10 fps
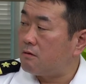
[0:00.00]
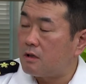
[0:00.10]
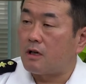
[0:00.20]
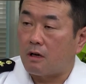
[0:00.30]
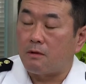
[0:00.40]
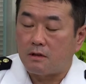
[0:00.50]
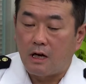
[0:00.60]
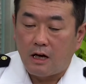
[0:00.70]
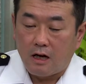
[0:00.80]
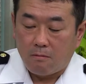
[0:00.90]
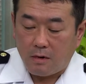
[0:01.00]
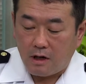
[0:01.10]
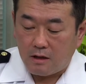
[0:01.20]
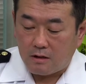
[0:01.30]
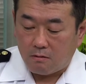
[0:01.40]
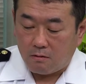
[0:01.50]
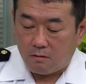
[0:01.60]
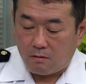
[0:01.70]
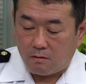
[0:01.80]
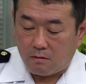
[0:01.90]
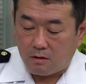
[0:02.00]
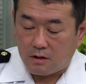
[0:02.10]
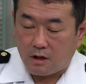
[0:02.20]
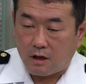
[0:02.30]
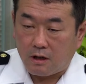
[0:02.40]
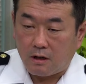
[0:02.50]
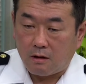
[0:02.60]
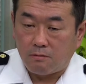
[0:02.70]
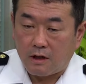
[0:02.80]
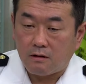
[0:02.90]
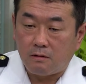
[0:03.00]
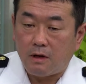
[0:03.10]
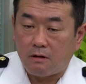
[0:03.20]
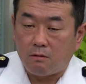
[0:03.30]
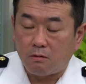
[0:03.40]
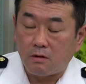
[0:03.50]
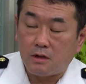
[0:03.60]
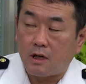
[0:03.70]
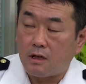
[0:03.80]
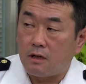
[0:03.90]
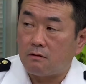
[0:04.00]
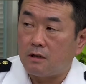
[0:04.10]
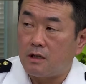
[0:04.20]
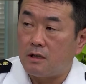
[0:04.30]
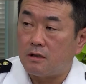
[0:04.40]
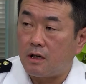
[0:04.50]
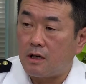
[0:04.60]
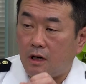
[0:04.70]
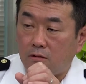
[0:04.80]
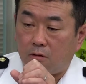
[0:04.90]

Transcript: is overwhelmingly superior compared to Russia in terms of conventional capability.